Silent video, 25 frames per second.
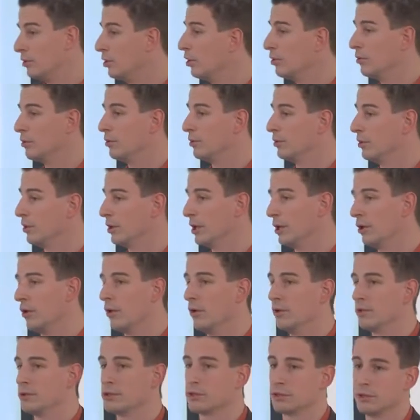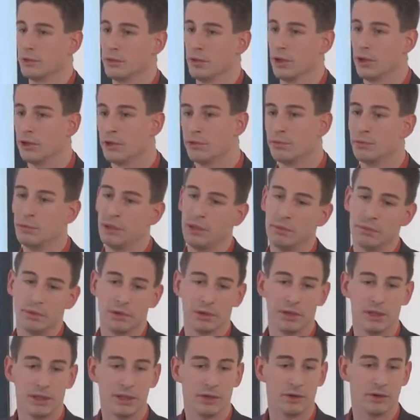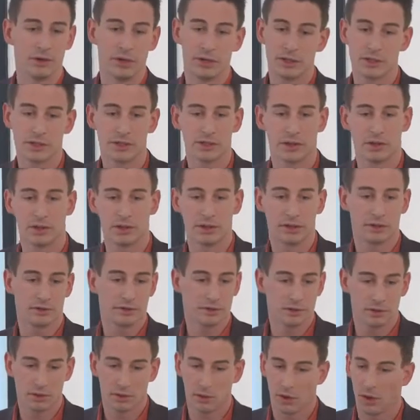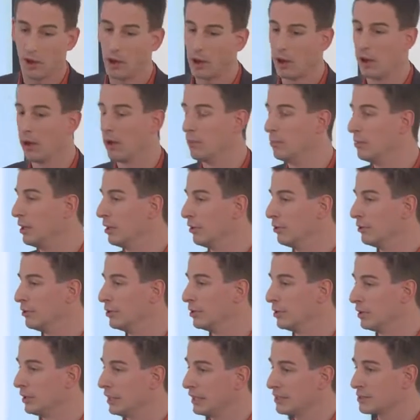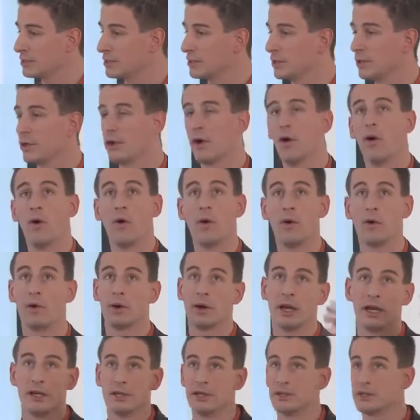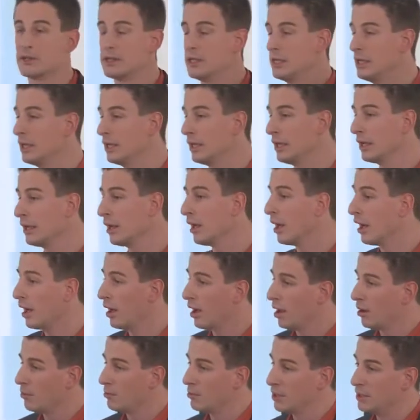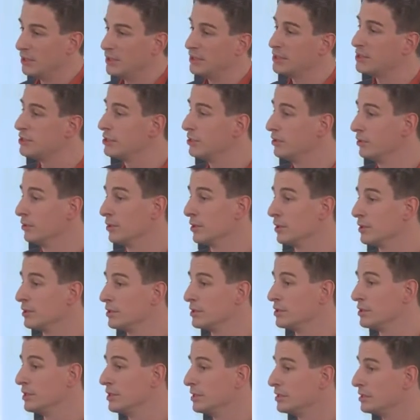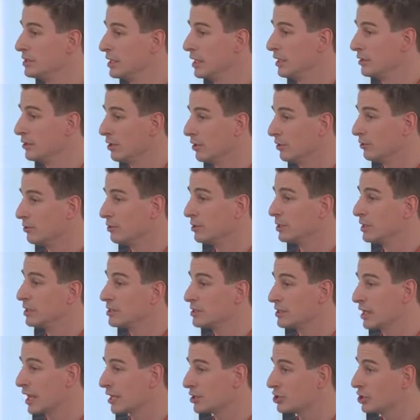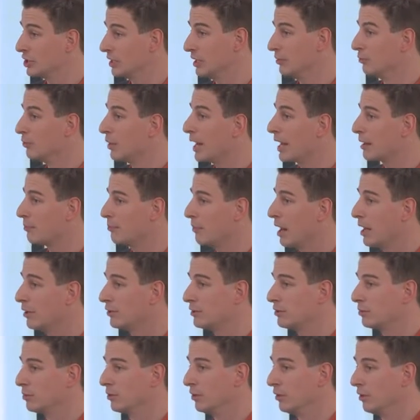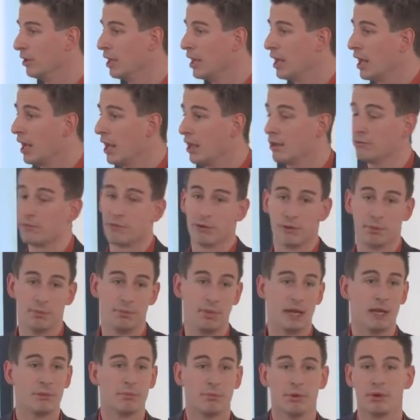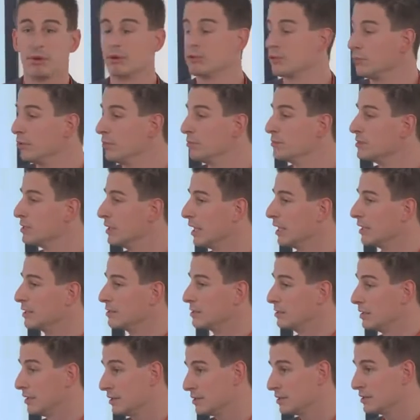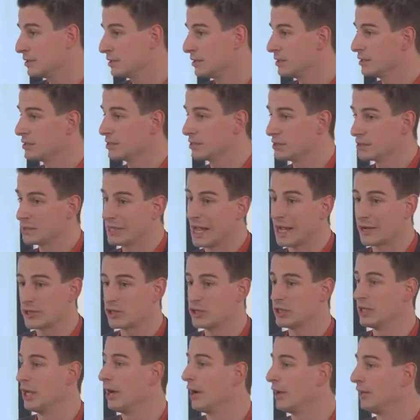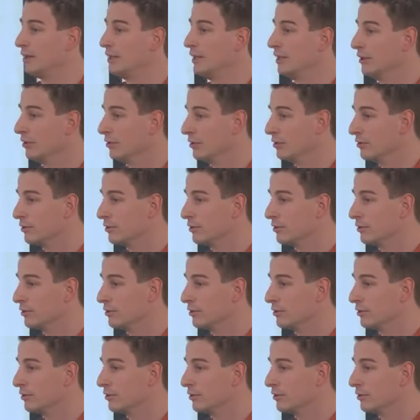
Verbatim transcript: No, not at all. So a lot of people either install it uh, below the desk or in the ceiling. But this unit, the CSE 800, is actually rack mountable. And for big boardrooms like this, this is actually ideal.